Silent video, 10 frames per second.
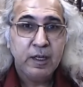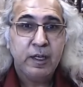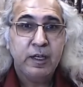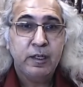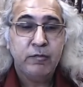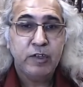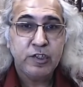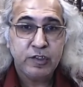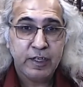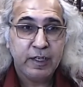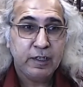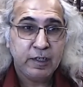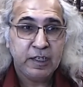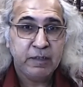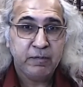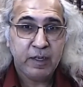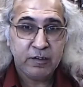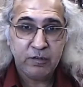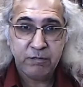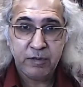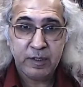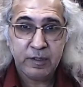and in which they can live as free